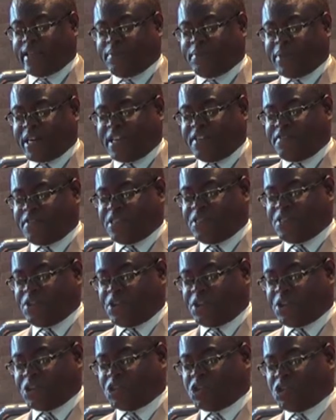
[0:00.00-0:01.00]
But even
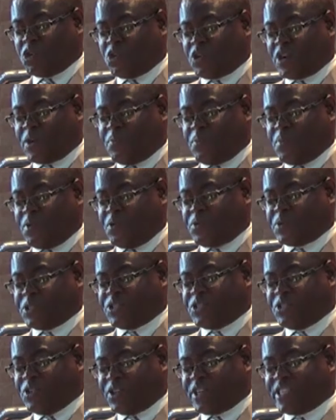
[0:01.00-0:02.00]
though Joram
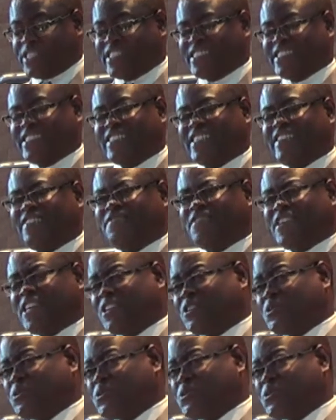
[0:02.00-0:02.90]
was not a very